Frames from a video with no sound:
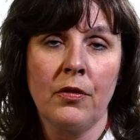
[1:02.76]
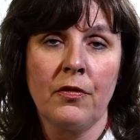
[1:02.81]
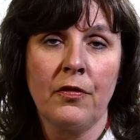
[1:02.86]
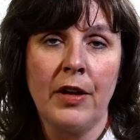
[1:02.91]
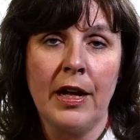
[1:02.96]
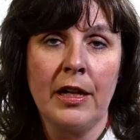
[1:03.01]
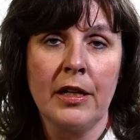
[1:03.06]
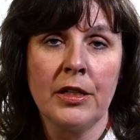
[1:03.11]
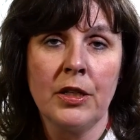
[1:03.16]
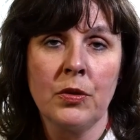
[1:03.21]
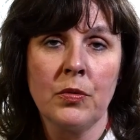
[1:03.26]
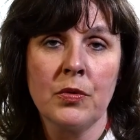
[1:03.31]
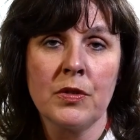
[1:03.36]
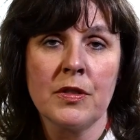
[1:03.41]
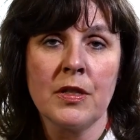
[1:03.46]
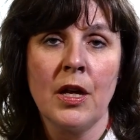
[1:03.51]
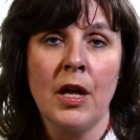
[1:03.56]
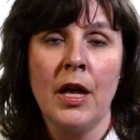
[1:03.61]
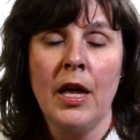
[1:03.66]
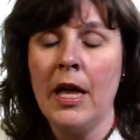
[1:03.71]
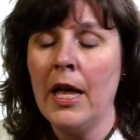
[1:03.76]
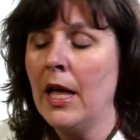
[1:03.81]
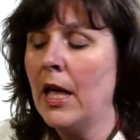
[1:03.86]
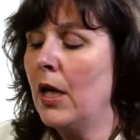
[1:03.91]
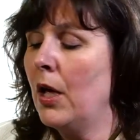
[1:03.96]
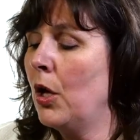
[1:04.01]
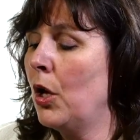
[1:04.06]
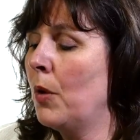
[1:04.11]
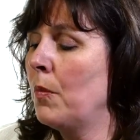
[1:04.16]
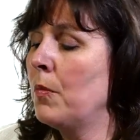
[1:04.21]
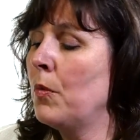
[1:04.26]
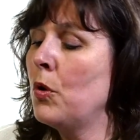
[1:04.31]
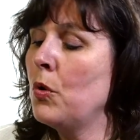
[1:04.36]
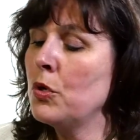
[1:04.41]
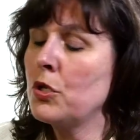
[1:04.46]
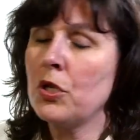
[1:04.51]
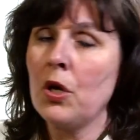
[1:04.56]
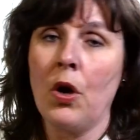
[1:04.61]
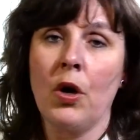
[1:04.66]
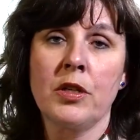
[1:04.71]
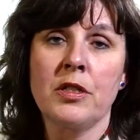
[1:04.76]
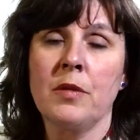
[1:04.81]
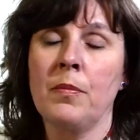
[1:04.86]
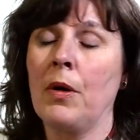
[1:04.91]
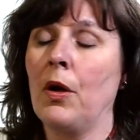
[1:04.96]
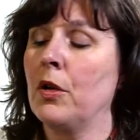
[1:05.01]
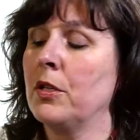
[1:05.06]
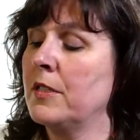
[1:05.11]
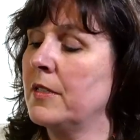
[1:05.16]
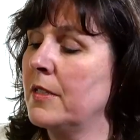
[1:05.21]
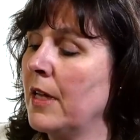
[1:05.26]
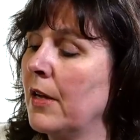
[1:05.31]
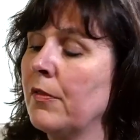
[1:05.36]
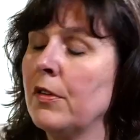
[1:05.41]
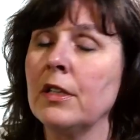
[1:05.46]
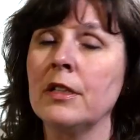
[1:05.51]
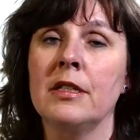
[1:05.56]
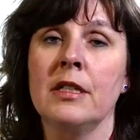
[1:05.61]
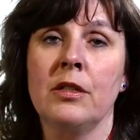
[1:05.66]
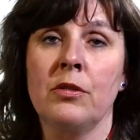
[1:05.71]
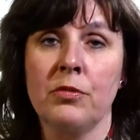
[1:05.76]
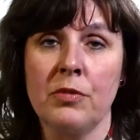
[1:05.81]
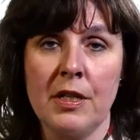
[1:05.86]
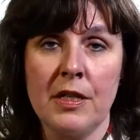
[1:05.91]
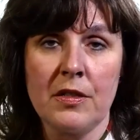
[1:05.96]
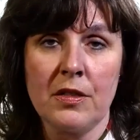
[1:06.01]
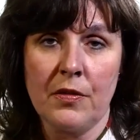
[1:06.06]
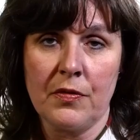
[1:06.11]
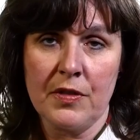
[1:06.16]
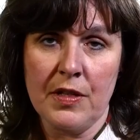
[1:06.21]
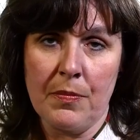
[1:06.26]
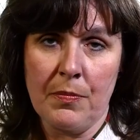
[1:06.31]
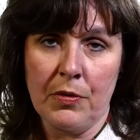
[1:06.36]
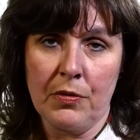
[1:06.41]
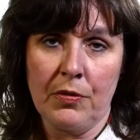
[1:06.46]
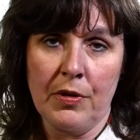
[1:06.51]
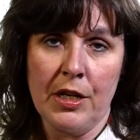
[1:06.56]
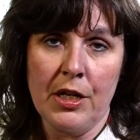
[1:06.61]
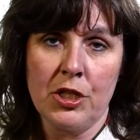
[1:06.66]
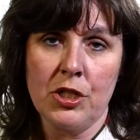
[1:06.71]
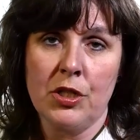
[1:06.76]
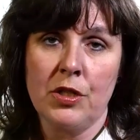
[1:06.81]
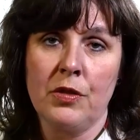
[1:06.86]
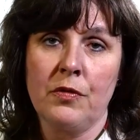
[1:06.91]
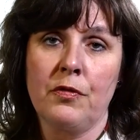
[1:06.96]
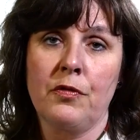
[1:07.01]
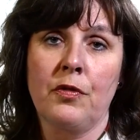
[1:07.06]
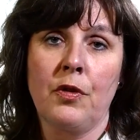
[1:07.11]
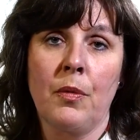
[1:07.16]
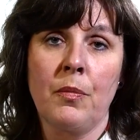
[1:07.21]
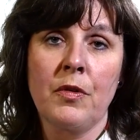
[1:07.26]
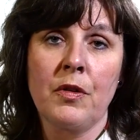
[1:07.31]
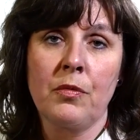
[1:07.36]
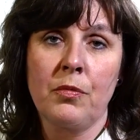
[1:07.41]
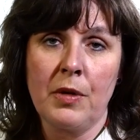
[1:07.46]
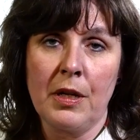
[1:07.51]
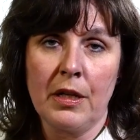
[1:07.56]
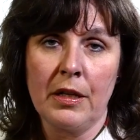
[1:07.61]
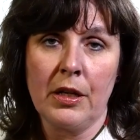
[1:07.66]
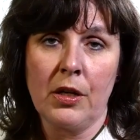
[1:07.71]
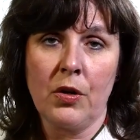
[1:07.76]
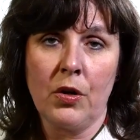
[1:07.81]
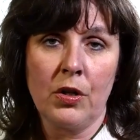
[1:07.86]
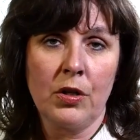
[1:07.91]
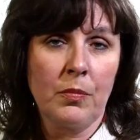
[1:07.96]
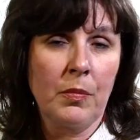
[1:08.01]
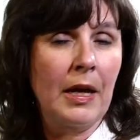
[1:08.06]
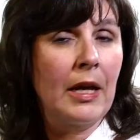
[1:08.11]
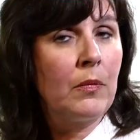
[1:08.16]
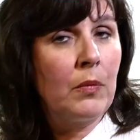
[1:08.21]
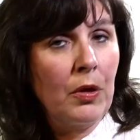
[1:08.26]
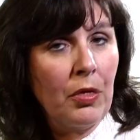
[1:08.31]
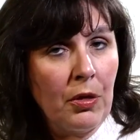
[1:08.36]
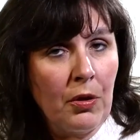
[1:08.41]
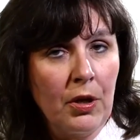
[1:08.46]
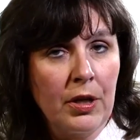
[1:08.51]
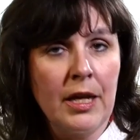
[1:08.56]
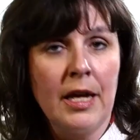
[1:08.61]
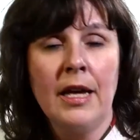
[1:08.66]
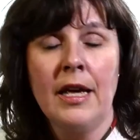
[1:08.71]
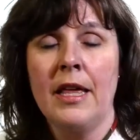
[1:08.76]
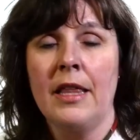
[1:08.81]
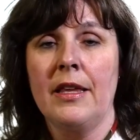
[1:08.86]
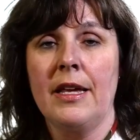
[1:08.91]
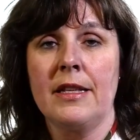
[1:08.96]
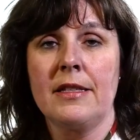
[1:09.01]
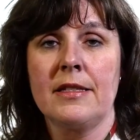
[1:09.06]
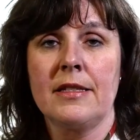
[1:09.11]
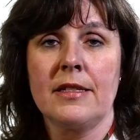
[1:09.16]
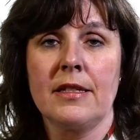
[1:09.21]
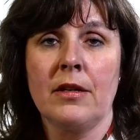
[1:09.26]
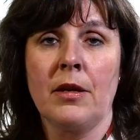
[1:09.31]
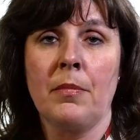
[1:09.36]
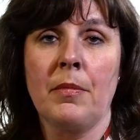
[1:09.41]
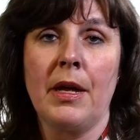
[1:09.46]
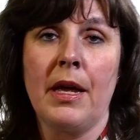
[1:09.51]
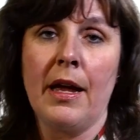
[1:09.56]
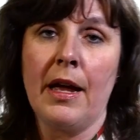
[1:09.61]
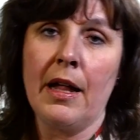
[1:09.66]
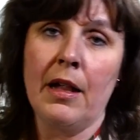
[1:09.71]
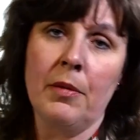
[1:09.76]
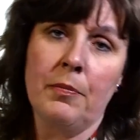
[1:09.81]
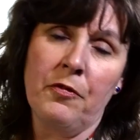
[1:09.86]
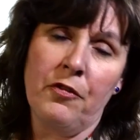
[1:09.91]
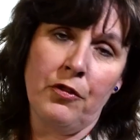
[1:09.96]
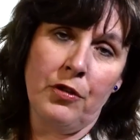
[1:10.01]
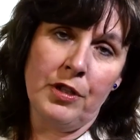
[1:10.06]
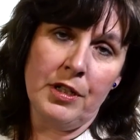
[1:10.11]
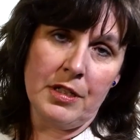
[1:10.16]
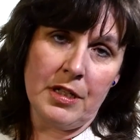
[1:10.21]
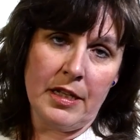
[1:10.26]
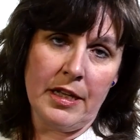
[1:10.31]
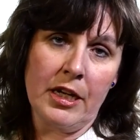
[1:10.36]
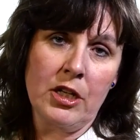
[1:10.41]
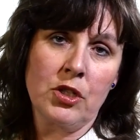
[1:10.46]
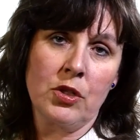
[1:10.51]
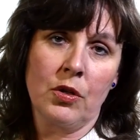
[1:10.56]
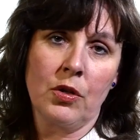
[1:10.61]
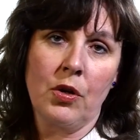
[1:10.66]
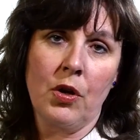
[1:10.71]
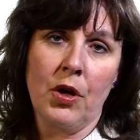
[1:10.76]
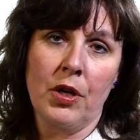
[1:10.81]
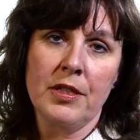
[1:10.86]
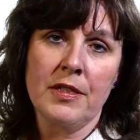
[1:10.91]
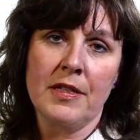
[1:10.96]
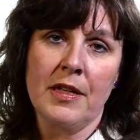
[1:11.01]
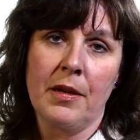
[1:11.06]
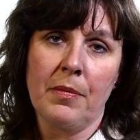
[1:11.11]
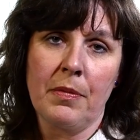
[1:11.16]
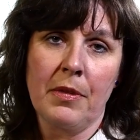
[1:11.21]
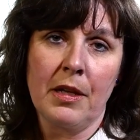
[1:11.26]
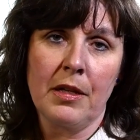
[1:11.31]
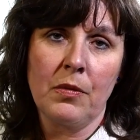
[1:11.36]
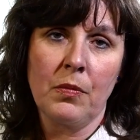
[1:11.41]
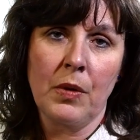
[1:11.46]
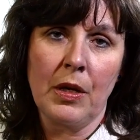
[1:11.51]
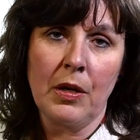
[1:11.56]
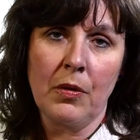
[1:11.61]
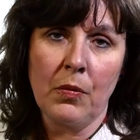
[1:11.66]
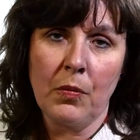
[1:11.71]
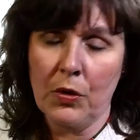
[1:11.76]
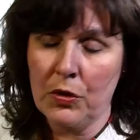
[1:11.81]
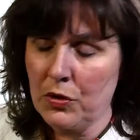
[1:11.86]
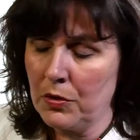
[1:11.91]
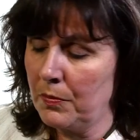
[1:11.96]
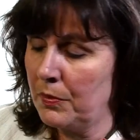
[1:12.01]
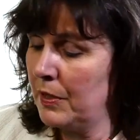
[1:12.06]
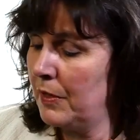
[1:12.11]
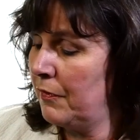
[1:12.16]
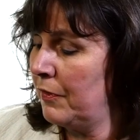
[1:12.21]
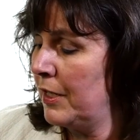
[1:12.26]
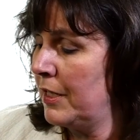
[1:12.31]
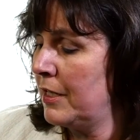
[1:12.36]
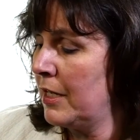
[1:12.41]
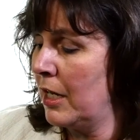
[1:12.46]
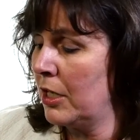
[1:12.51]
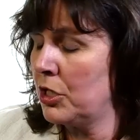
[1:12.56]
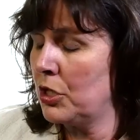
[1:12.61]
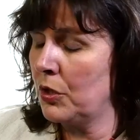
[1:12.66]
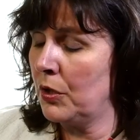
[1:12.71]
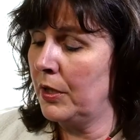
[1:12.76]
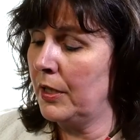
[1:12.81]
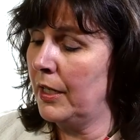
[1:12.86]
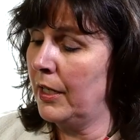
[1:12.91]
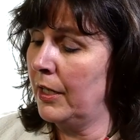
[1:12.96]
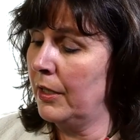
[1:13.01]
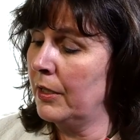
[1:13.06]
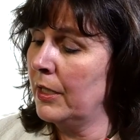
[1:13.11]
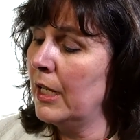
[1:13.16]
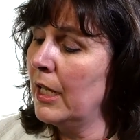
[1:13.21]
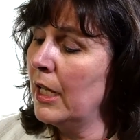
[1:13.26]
Values, who talks about several degrees of separation from the real economy. And we thought that's a helpful intellectual concept that we want to briefly touch on here.